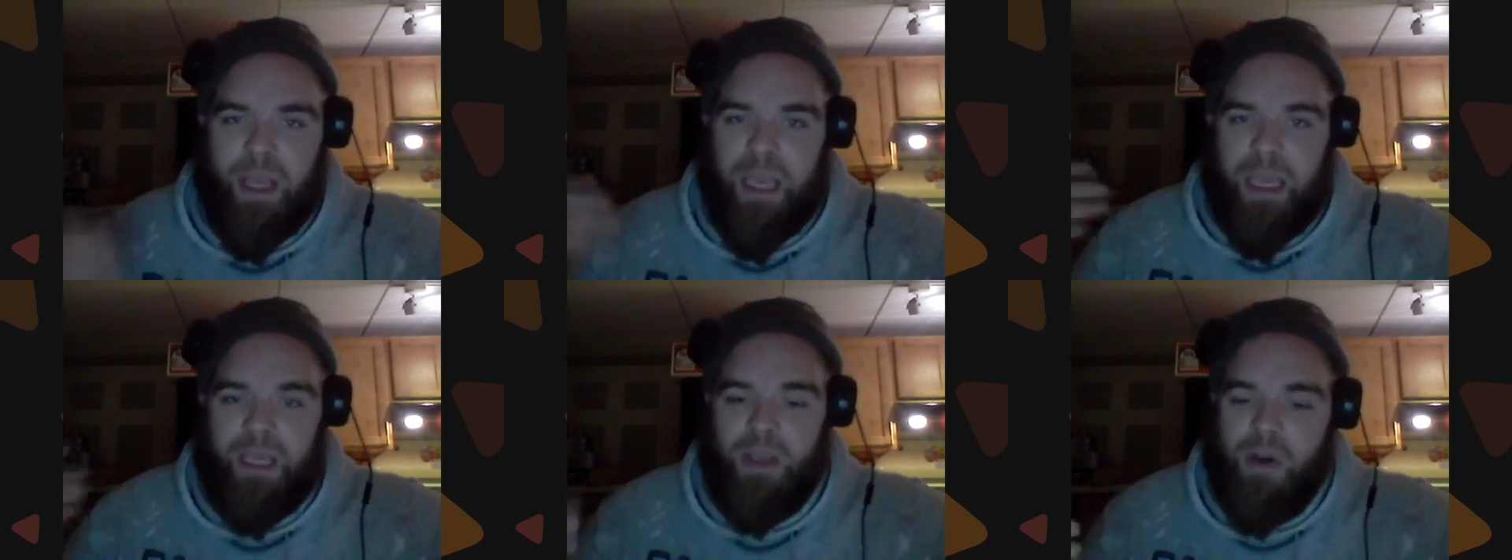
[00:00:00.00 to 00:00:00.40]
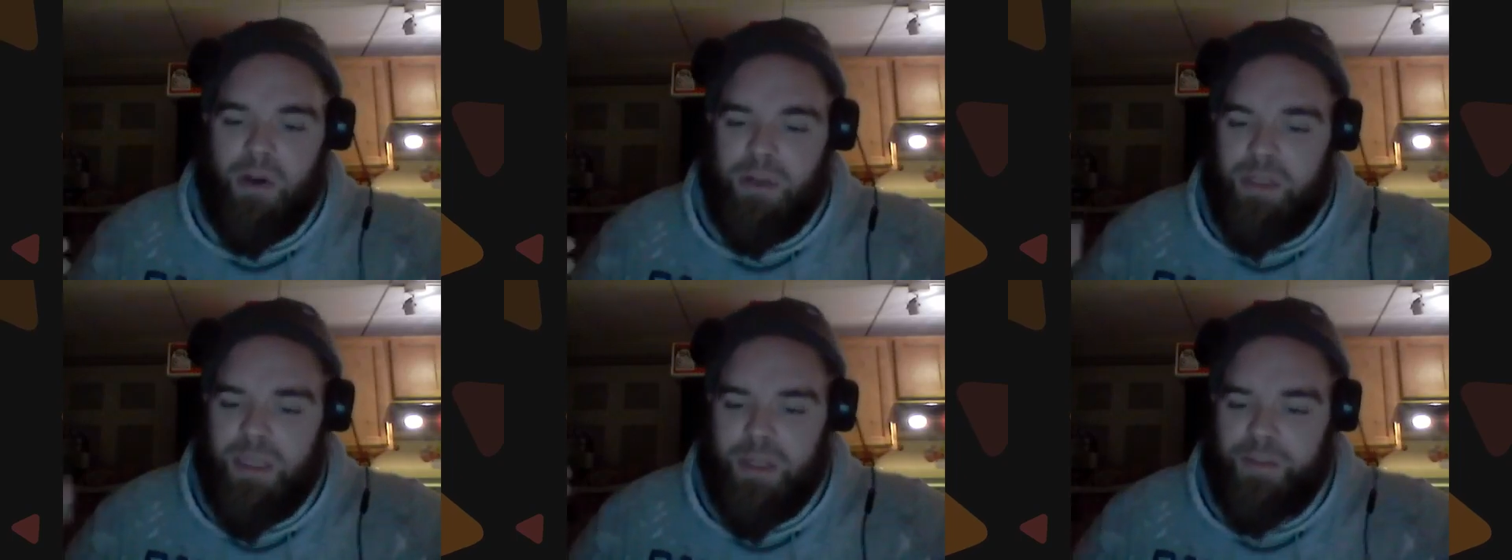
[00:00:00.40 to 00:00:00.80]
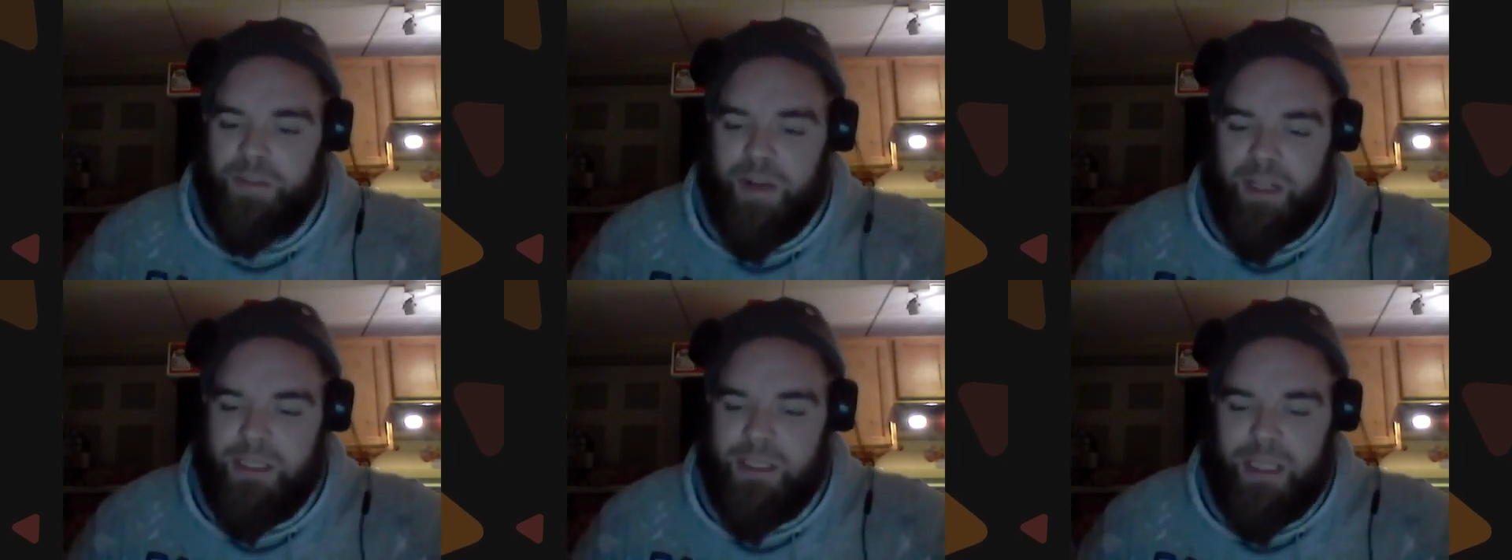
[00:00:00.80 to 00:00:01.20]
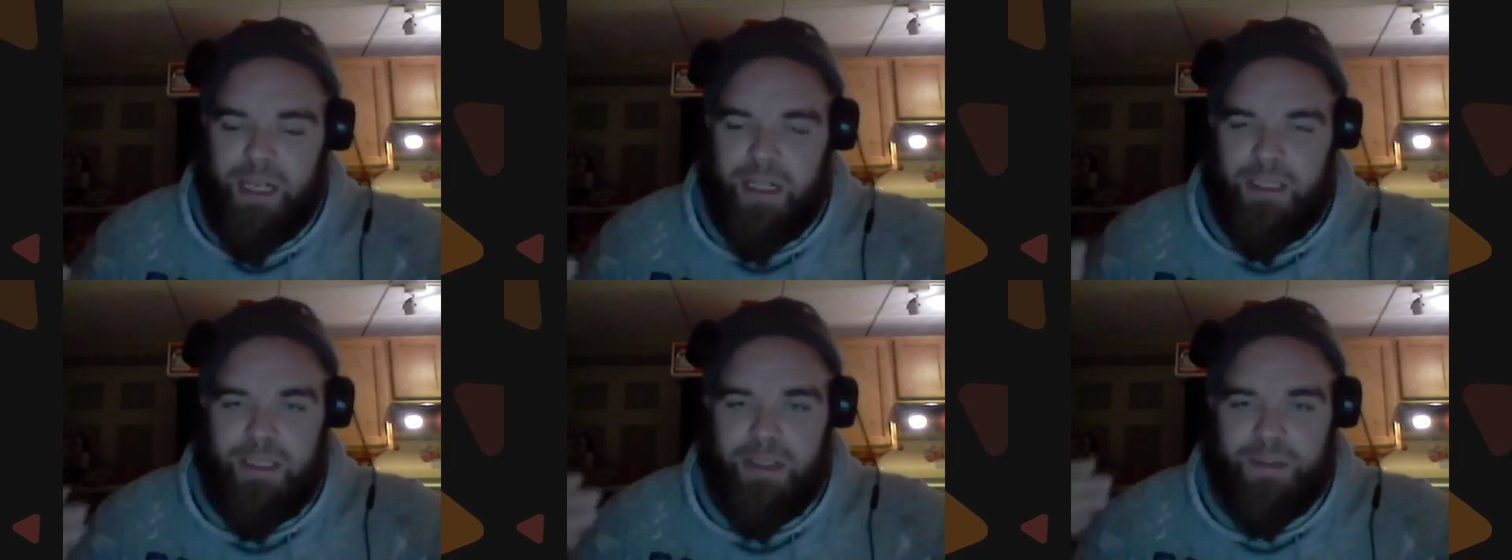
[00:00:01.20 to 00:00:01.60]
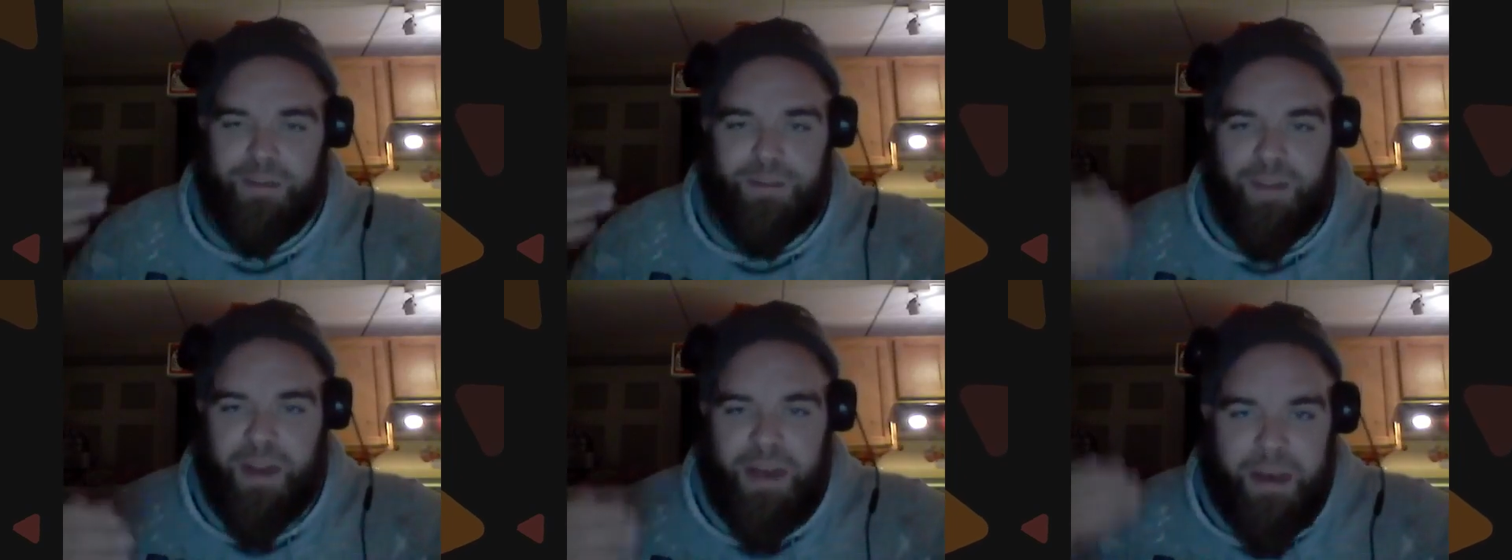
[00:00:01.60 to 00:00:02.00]
He goes and he fights against the
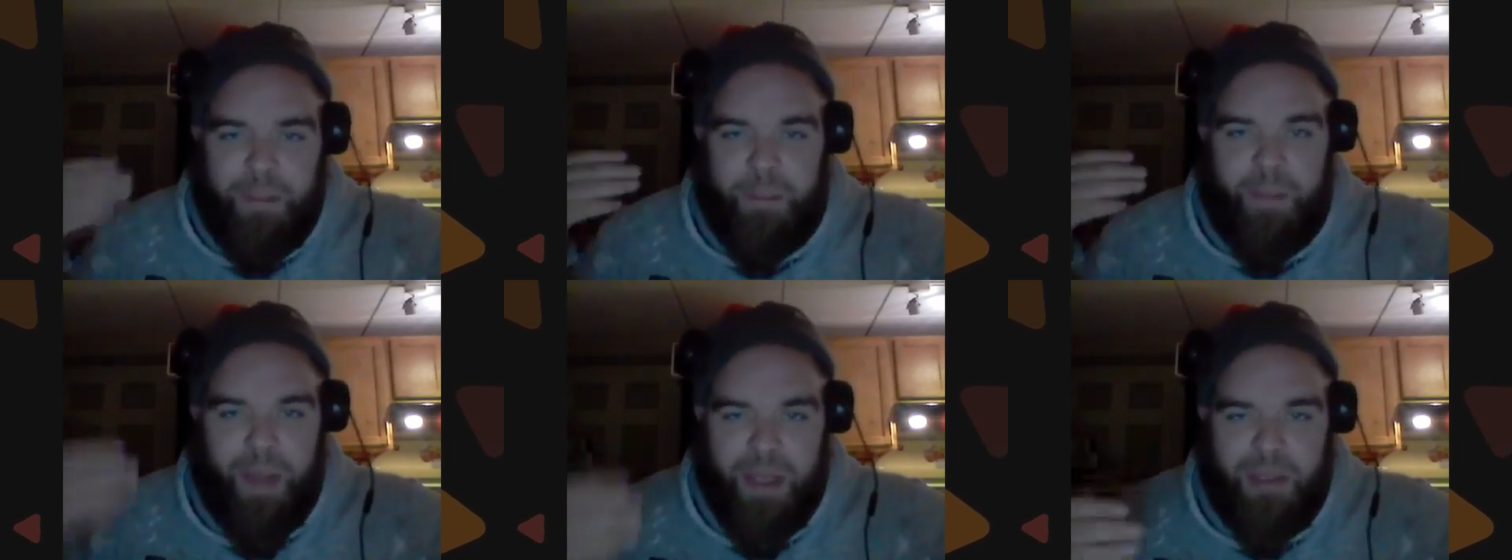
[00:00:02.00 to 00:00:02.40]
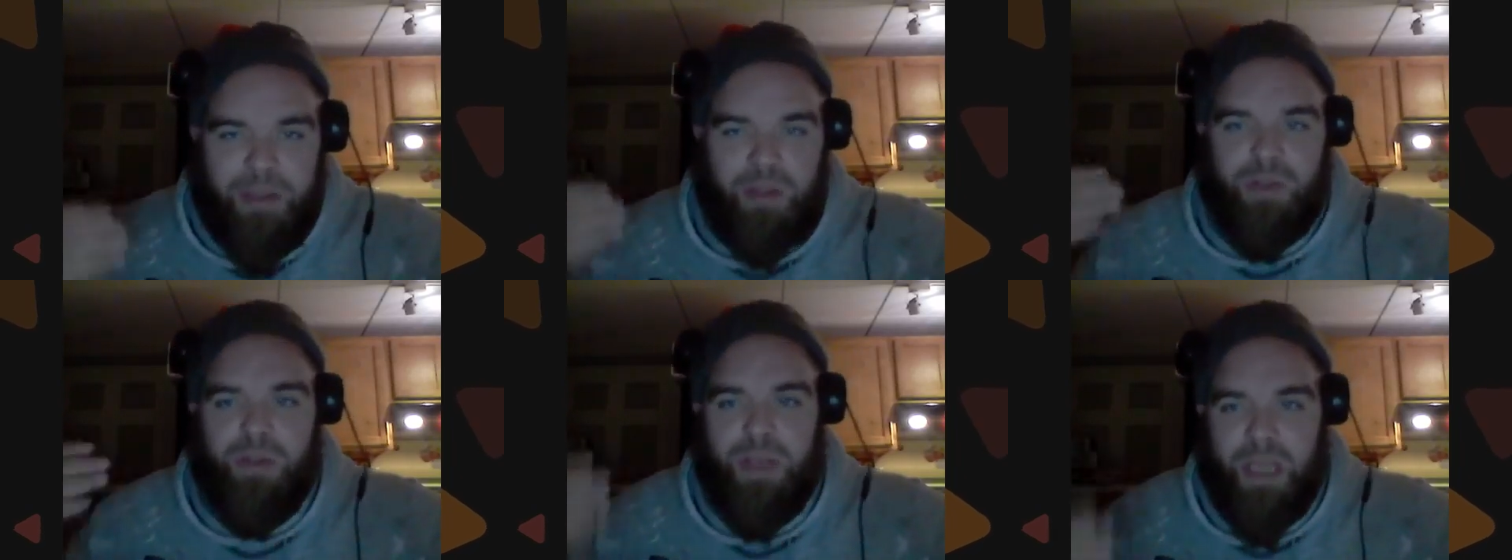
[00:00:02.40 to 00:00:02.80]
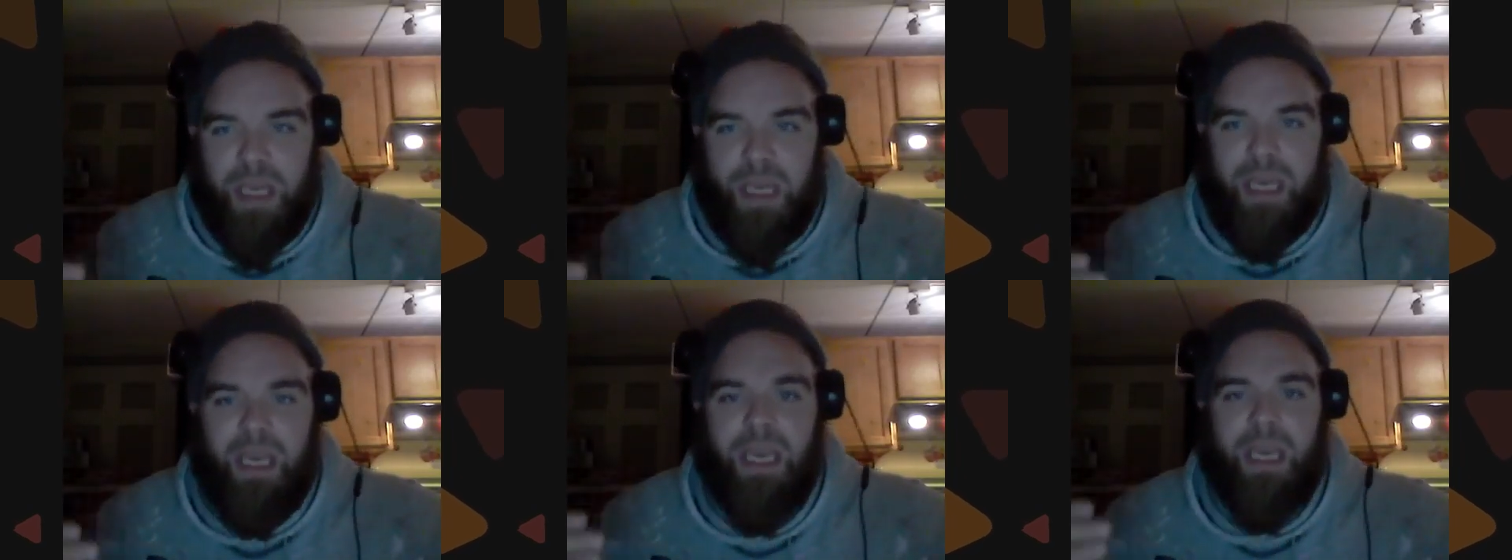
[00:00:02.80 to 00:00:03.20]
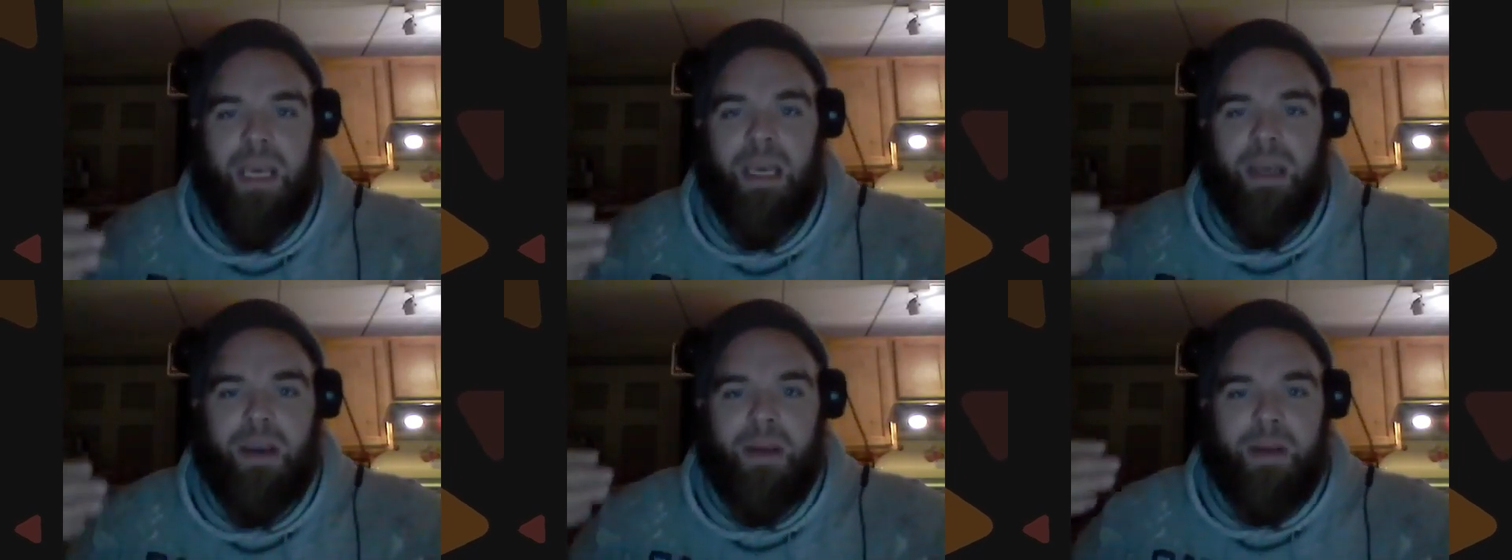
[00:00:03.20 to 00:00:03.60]
fundamental key